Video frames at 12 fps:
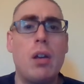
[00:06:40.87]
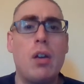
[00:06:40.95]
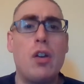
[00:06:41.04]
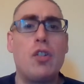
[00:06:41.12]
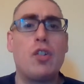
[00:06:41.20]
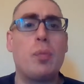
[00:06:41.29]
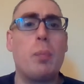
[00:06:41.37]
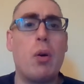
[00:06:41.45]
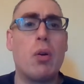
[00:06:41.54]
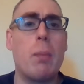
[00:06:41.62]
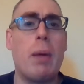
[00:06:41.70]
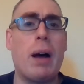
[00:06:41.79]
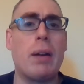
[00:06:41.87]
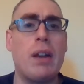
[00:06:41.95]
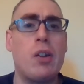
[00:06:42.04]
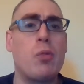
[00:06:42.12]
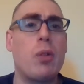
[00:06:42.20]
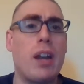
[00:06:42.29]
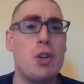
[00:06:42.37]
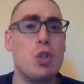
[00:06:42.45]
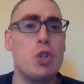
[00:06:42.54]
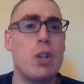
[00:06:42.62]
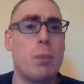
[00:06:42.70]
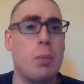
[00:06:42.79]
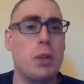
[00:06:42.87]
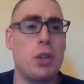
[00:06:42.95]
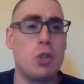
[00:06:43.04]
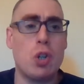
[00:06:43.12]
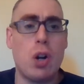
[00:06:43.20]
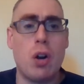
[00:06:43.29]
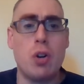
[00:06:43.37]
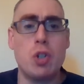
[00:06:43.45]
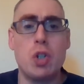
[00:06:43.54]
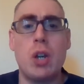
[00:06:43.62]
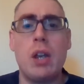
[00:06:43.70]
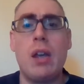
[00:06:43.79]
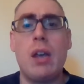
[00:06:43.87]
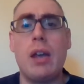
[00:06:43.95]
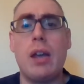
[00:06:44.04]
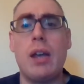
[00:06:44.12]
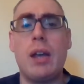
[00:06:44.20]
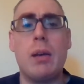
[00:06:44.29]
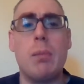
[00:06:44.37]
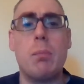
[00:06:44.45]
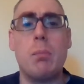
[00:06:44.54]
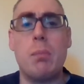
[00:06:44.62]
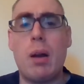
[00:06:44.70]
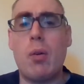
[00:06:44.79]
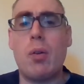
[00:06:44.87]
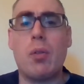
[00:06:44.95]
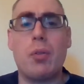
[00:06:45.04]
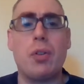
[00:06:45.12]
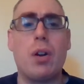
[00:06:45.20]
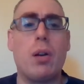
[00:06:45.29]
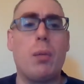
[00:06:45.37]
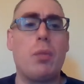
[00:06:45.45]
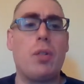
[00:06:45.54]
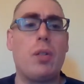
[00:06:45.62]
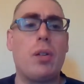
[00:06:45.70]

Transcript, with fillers: spoke about his relationship with the church in marital terms?